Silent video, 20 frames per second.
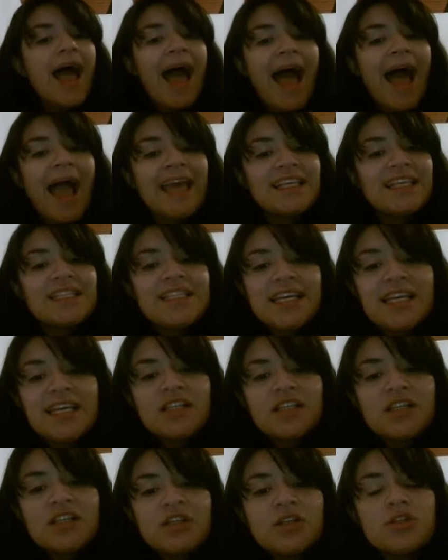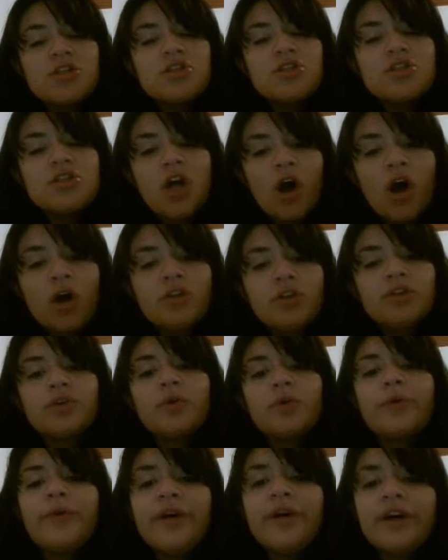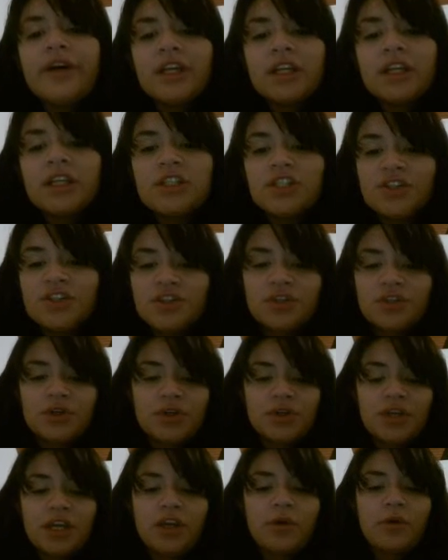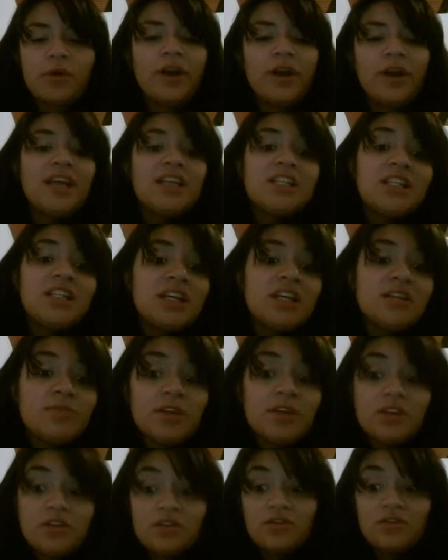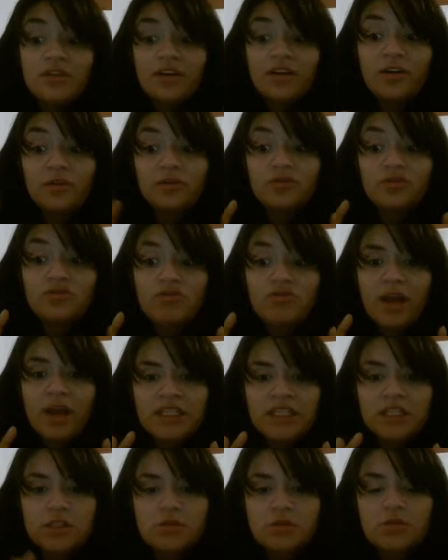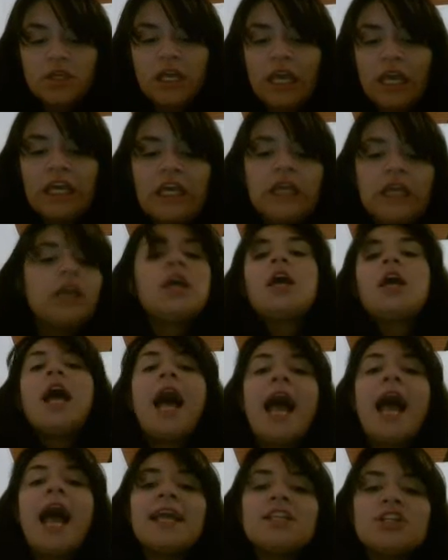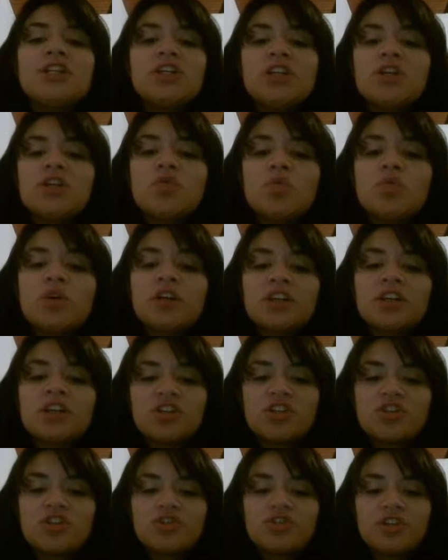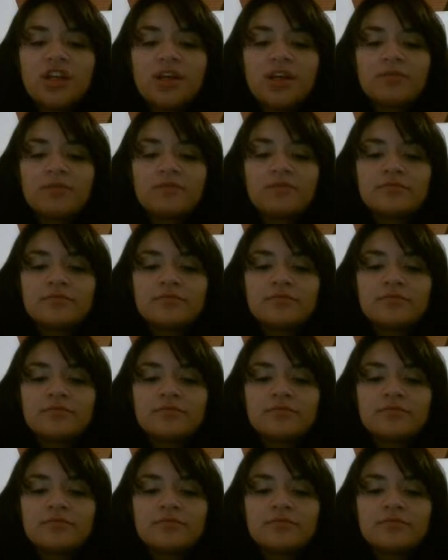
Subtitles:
I did not work yesterday, or I didn't because you can contract it, okay? I didn't work yesterday.